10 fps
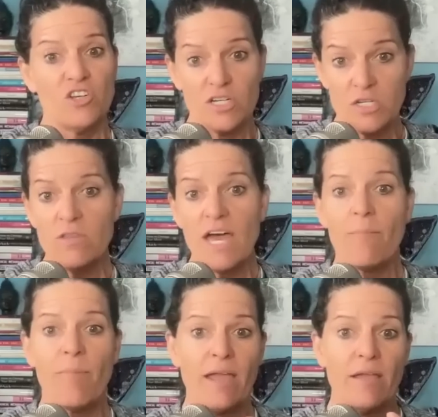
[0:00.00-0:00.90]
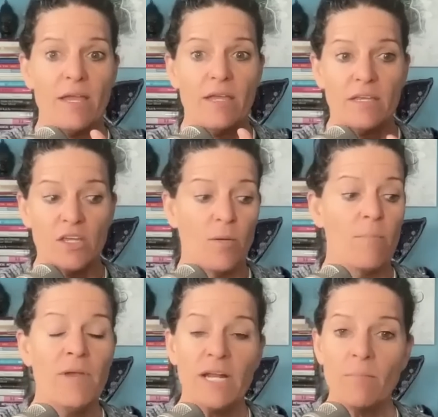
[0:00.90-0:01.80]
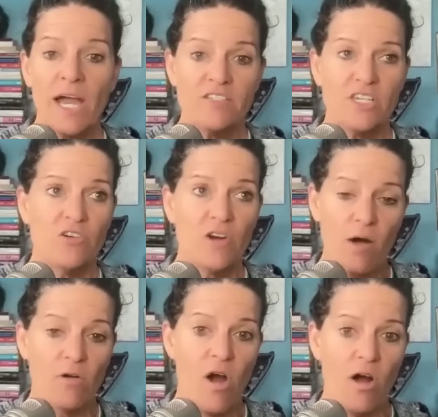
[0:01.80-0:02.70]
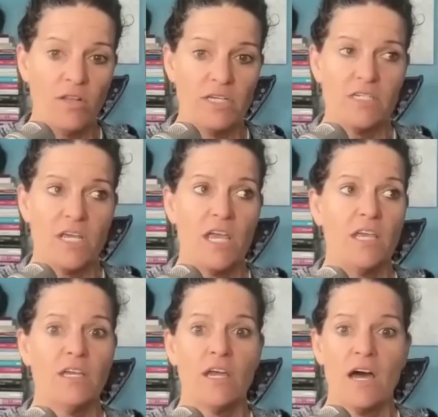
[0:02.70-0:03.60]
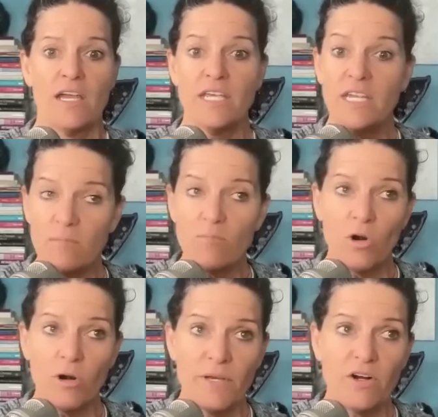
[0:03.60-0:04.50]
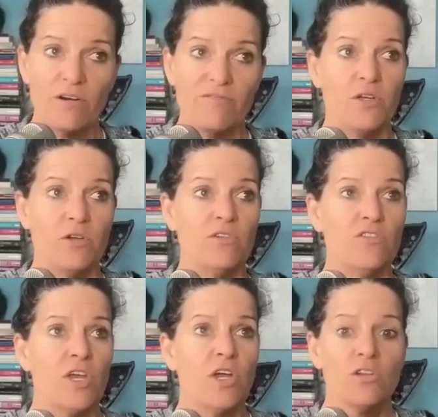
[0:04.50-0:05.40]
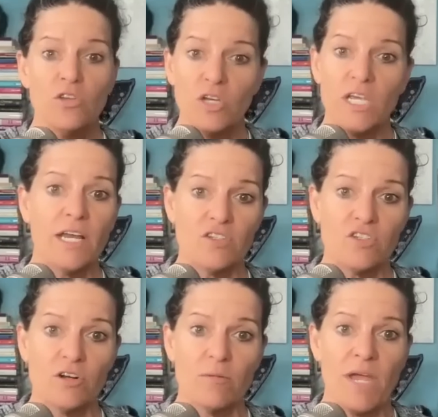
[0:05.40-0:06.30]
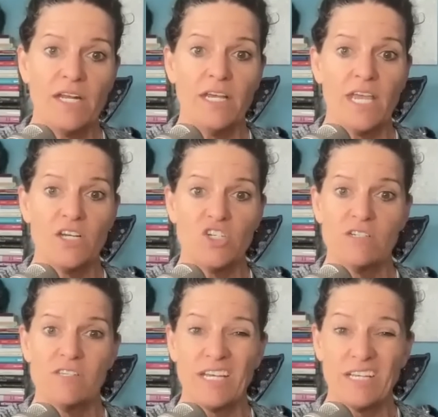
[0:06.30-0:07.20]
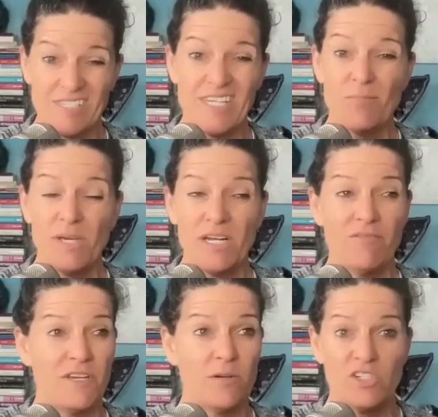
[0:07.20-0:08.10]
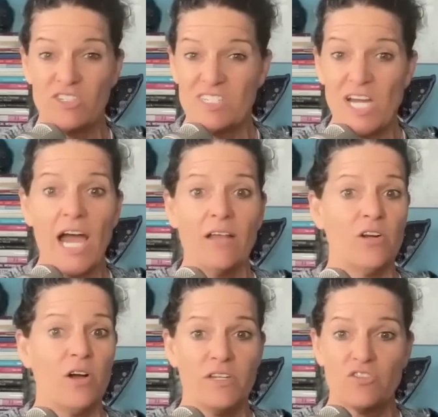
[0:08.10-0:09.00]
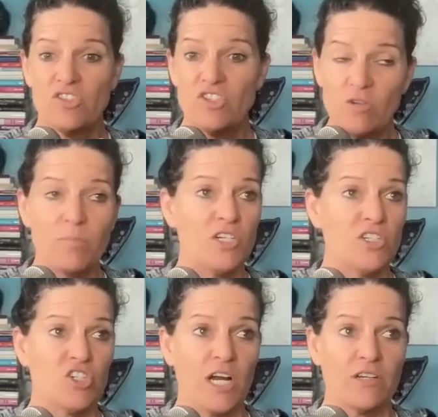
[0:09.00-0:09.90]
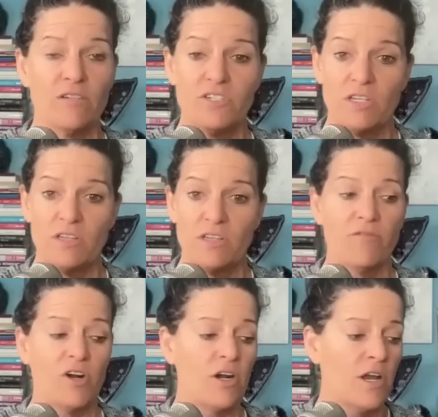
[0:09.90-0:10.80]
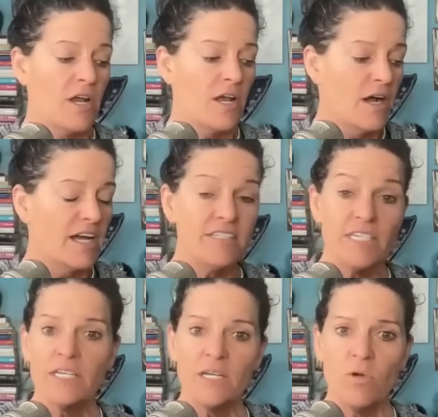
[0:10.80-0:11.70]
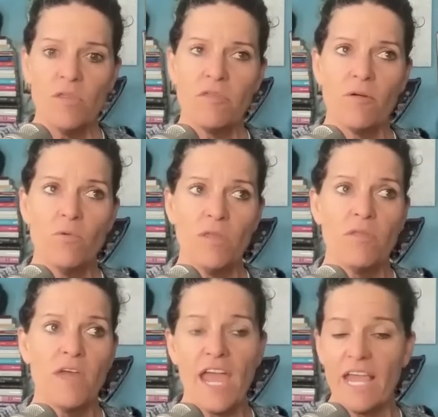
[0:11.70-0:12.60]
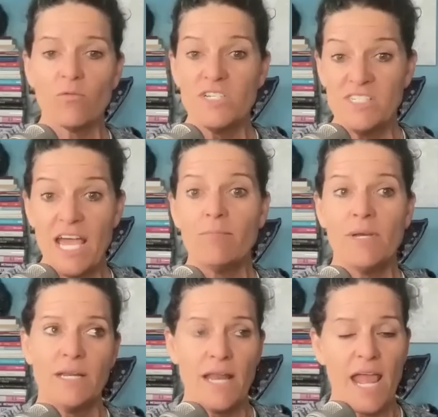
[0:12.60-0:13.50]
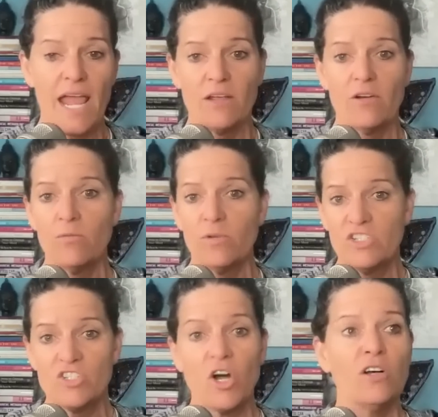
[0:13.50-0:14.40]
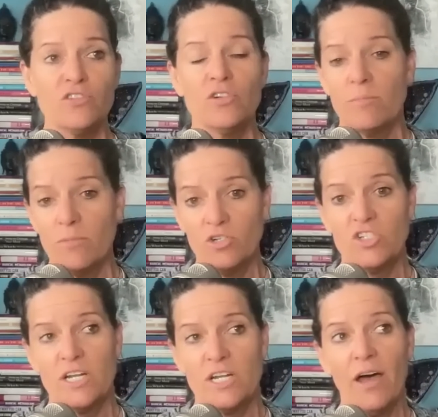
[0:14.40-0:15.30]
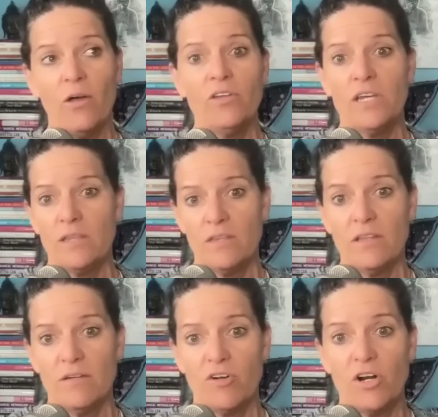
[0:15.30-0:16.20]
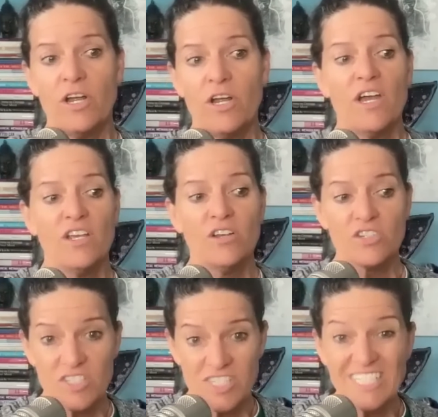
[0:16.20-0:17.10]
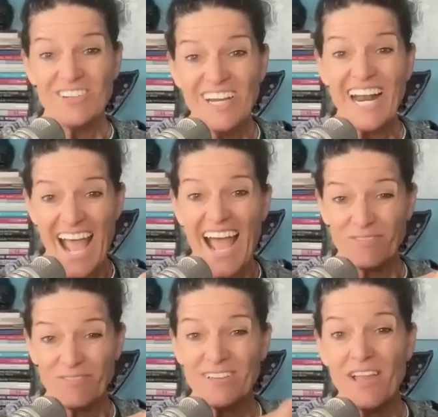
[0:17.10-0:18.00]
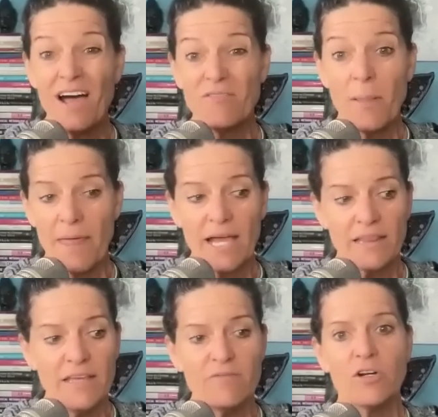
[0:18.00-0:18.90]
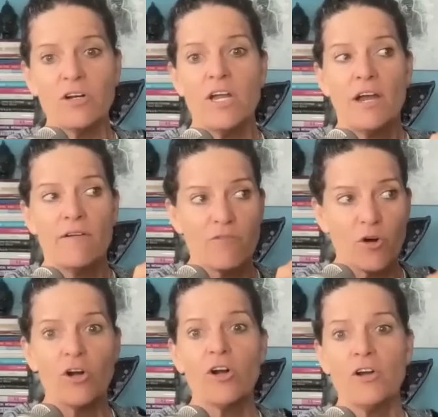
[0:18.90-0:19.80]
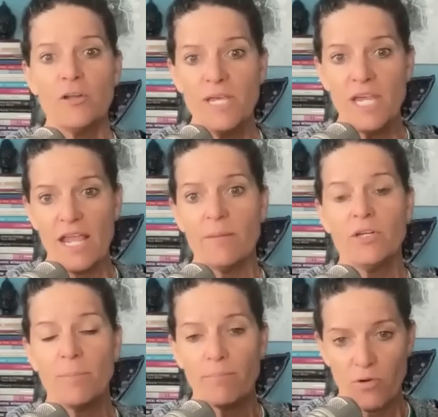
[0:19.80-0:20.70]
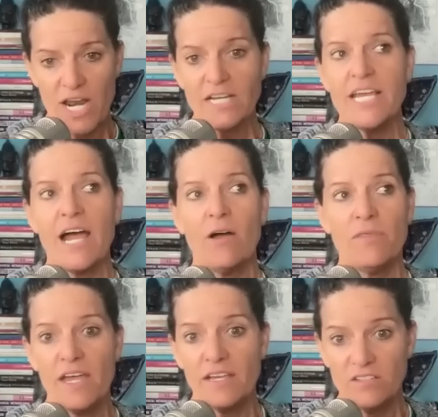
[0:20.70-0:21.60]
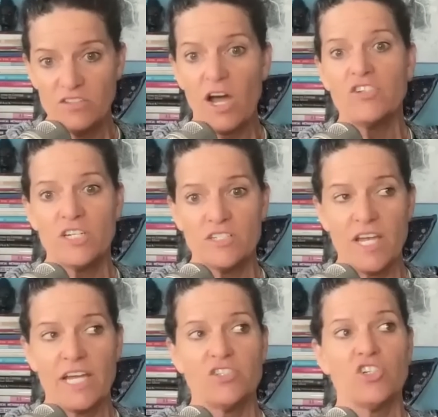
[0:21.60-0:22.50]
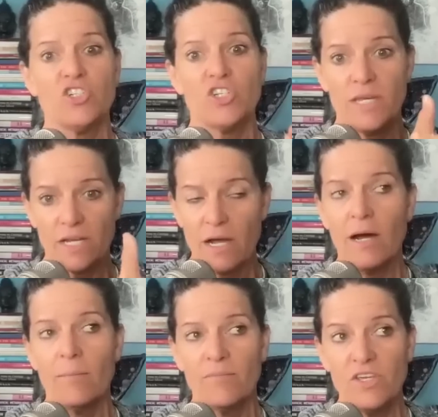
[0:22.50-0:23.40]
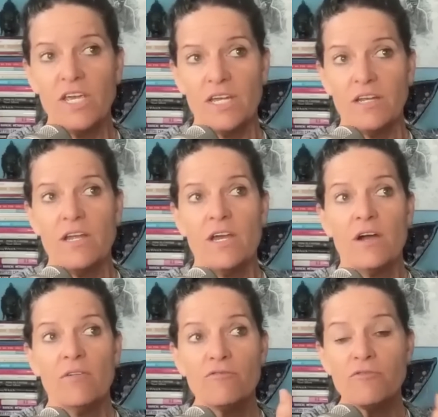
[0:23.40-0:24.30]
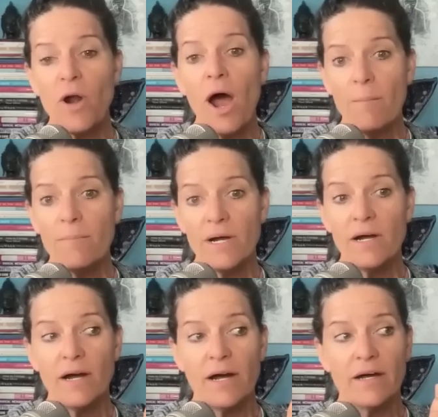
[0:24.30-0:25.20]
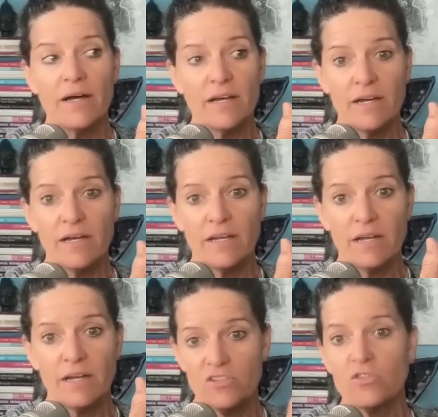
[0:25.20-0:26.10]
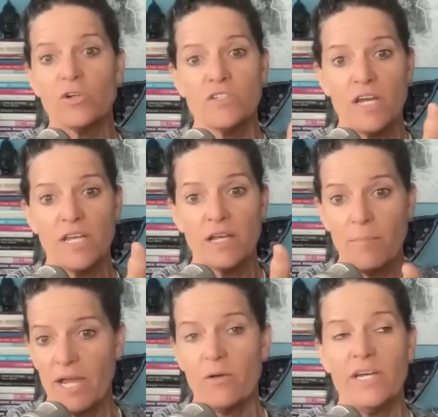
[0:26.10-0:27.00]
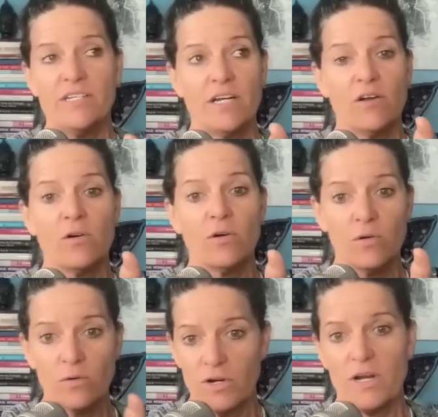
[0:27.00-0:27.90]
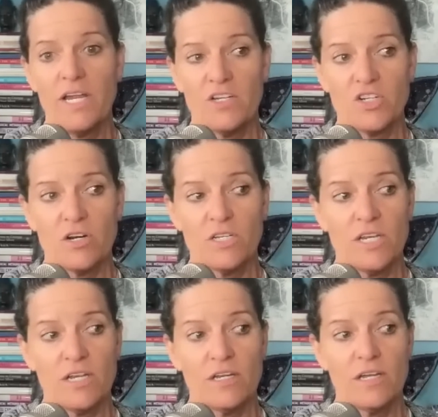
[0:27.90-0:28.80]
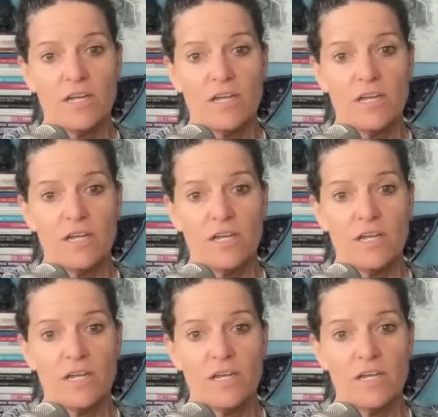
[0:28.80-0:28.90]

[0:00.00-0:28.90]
You can do that by, you know, minimizing your alcohol intake, uh, eating more bitter foods, looking at certain medications like acetaminophen, which is Tylenol, that's super destructive to the liver, uh, dealing with with ang- resentment and anger, which is also an emotion held in the liver. You're still going to have to love on that liver for her to be able to break down the exogenous estrogen that comes in from uh, a, a source like a bioidentical or HRT.